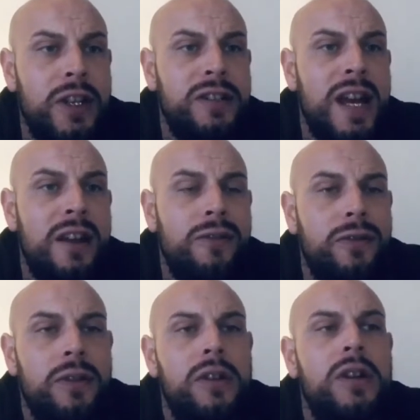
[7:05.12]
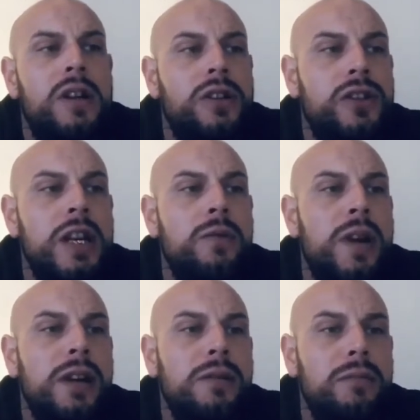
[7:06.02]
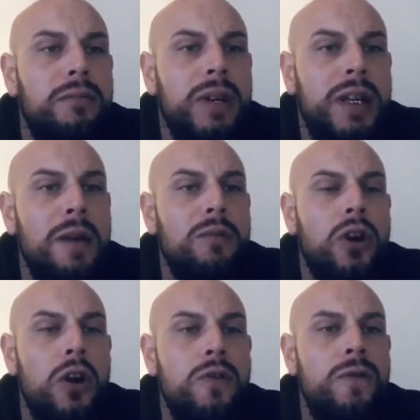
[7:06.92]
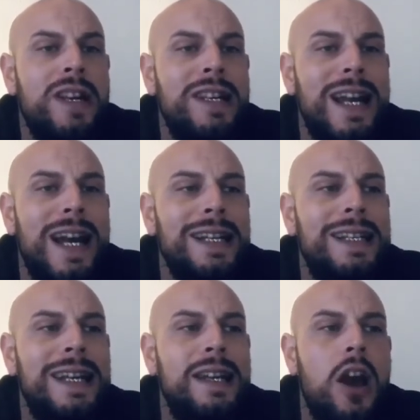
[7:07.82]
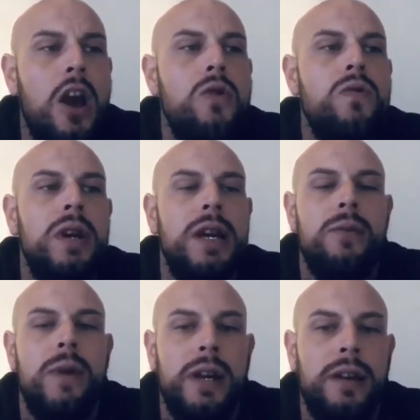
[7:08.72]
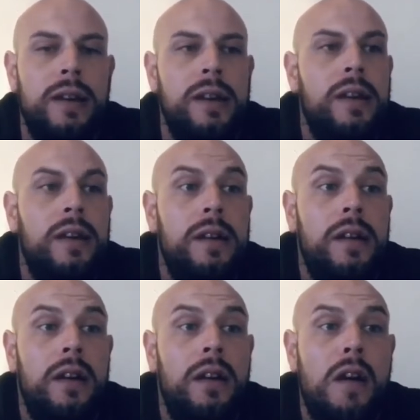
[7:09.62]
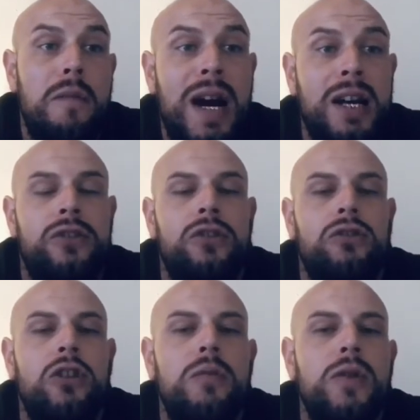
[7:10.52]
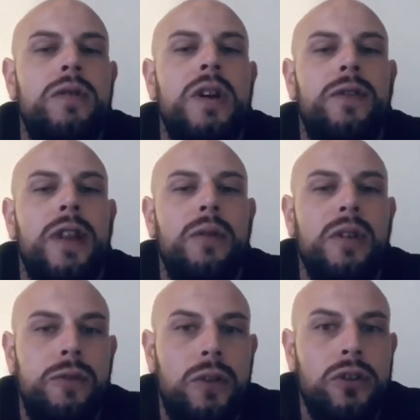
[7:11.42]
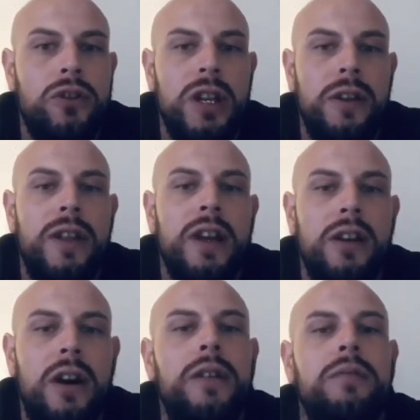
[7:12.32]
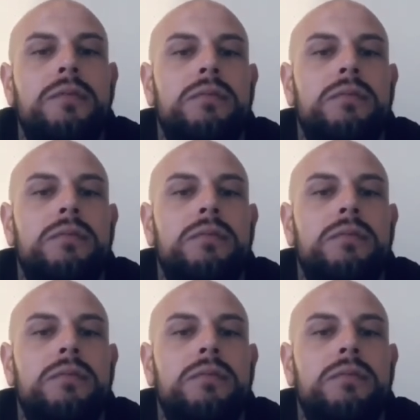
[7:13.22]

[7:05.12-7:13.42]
this death, Sea Wing became COVID-19 only wing. And my source got moved off that wing, fortunately, thank God.